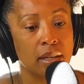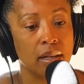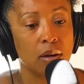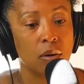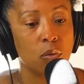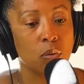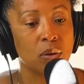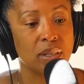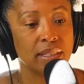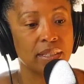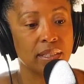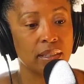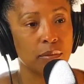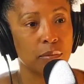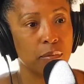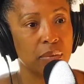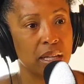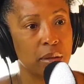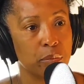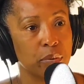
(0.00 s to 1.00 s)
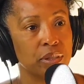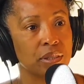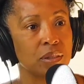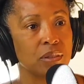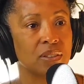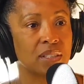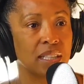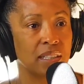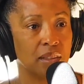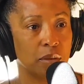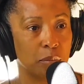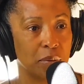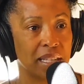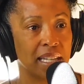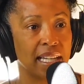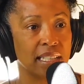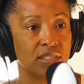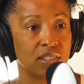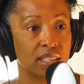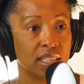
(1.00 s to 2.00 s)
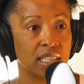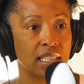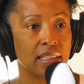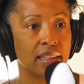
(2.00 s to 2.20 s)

was being produced at the PhD